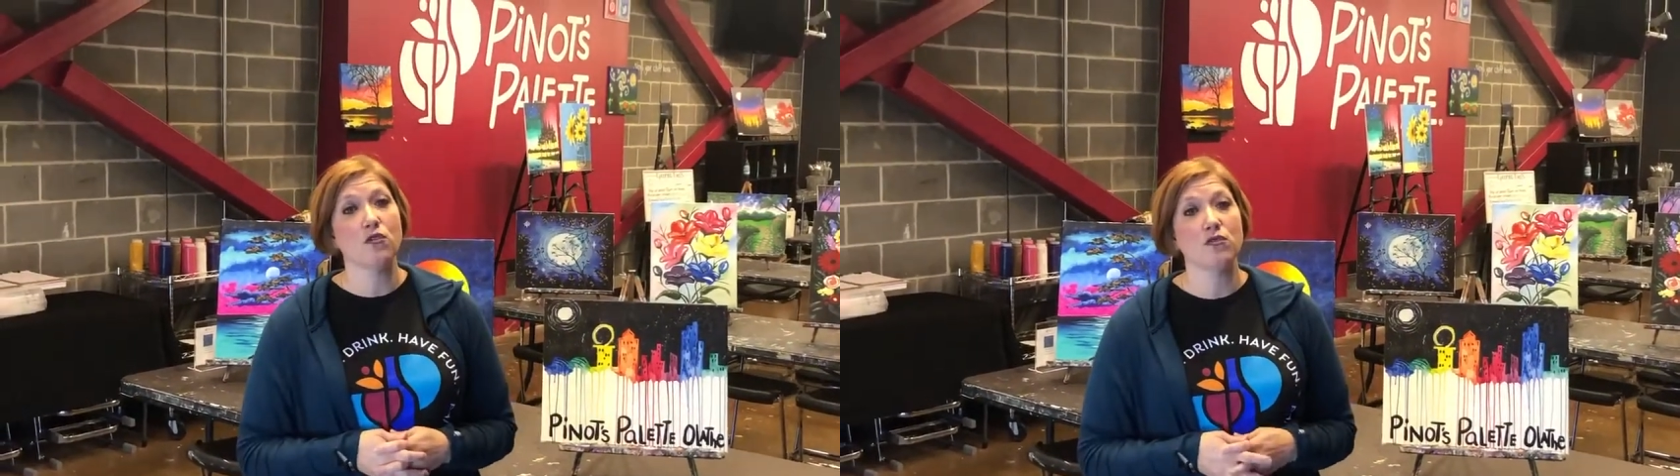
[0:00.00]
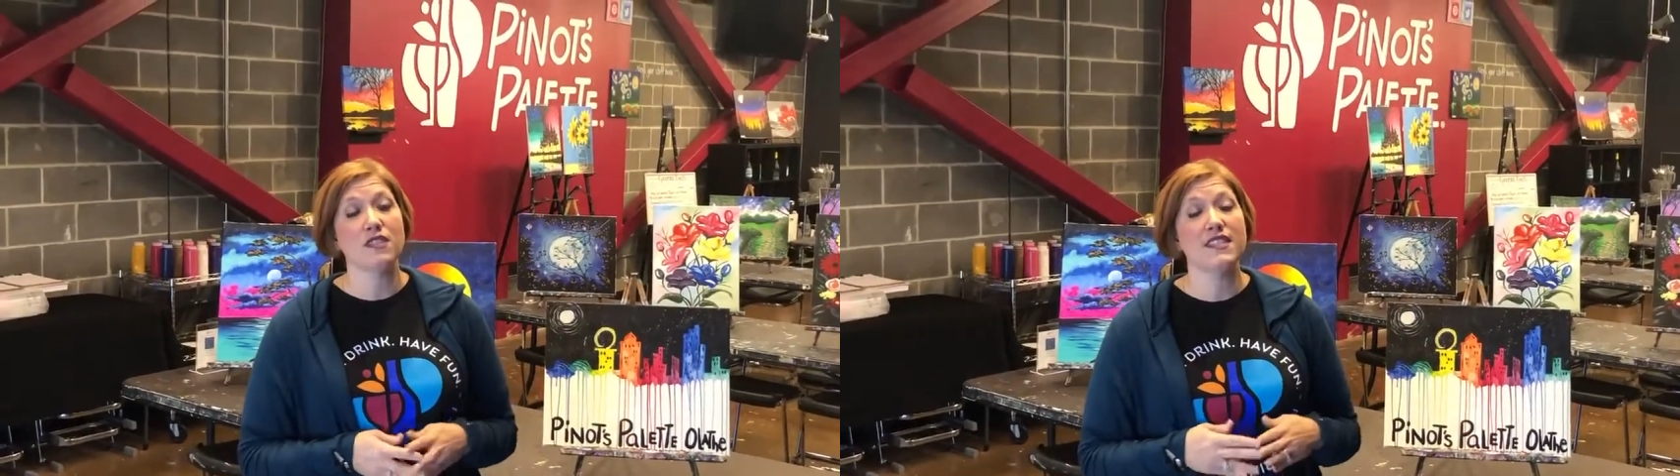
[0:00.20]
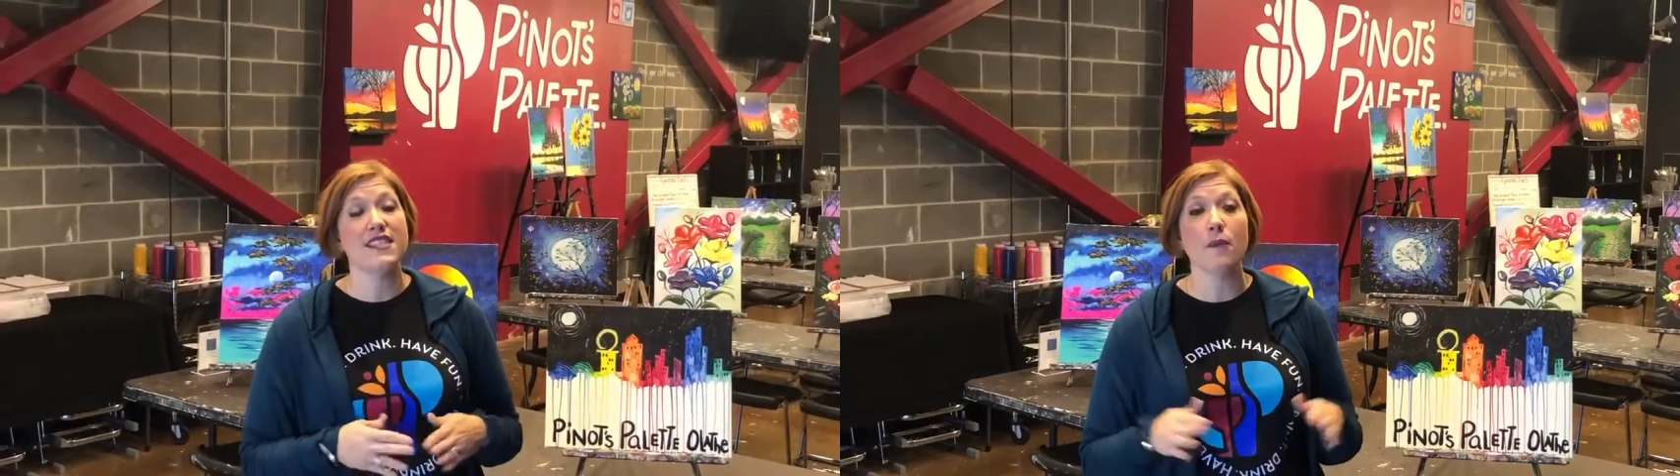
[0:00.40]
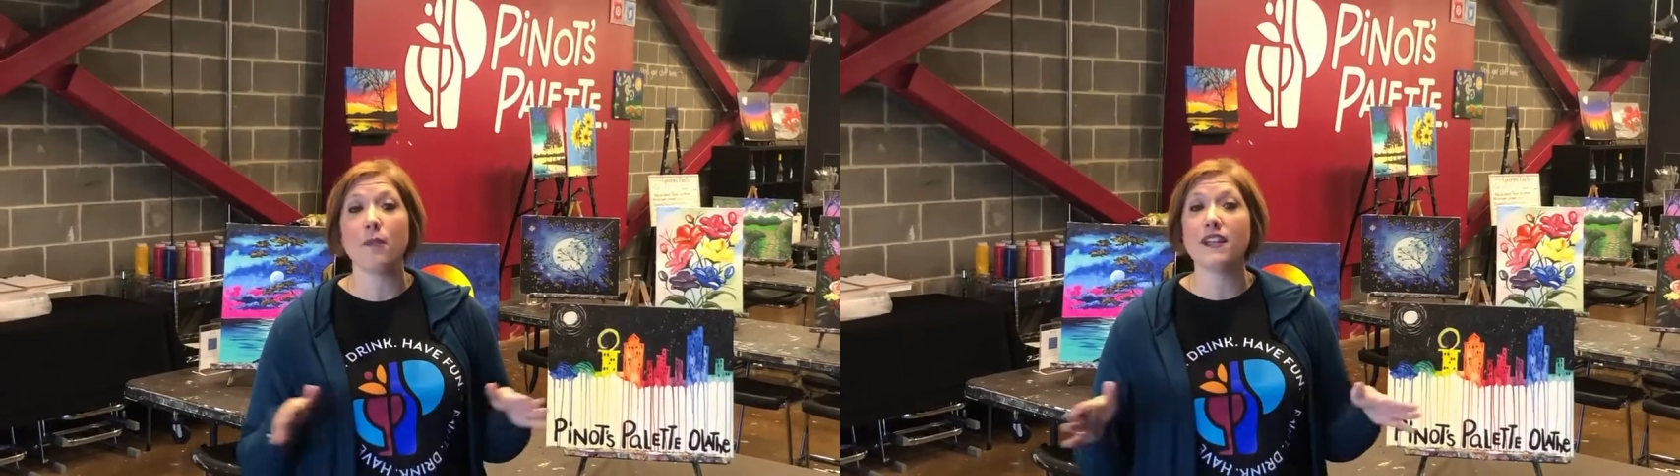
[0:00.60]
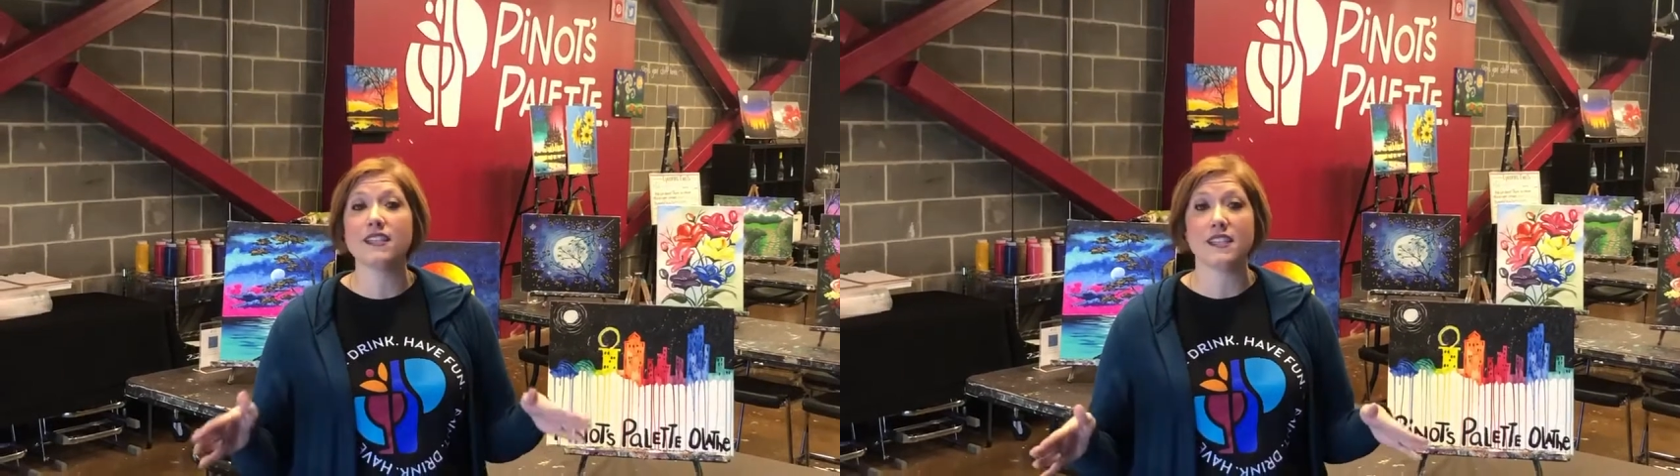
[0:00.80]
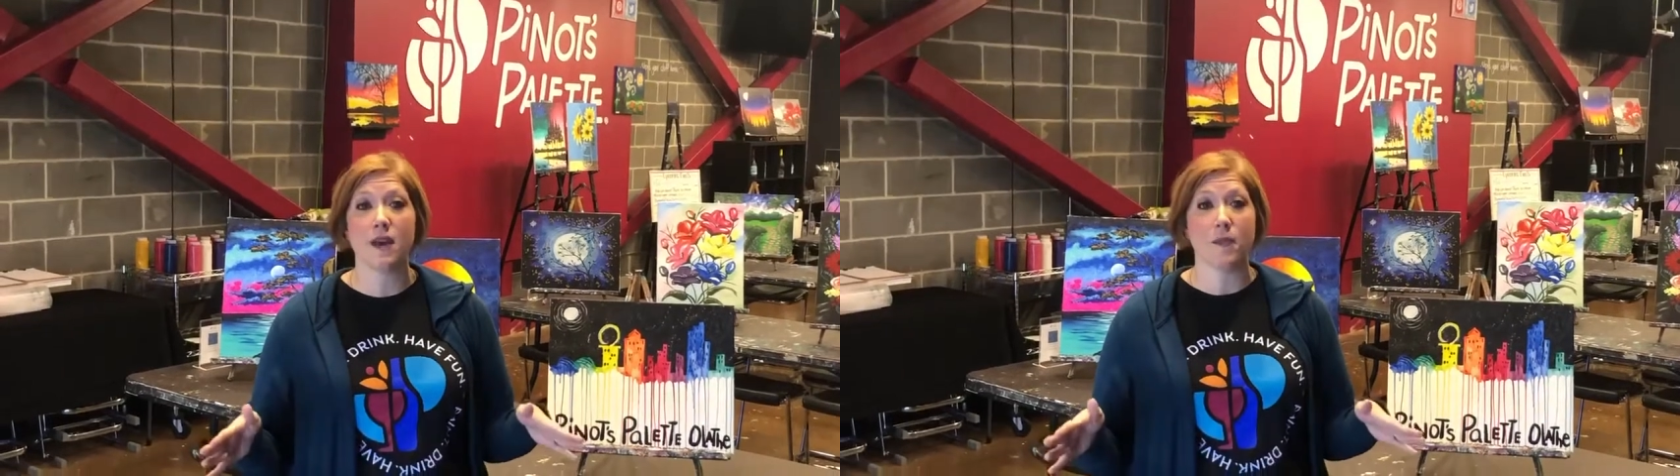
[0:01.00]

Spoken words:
through step by step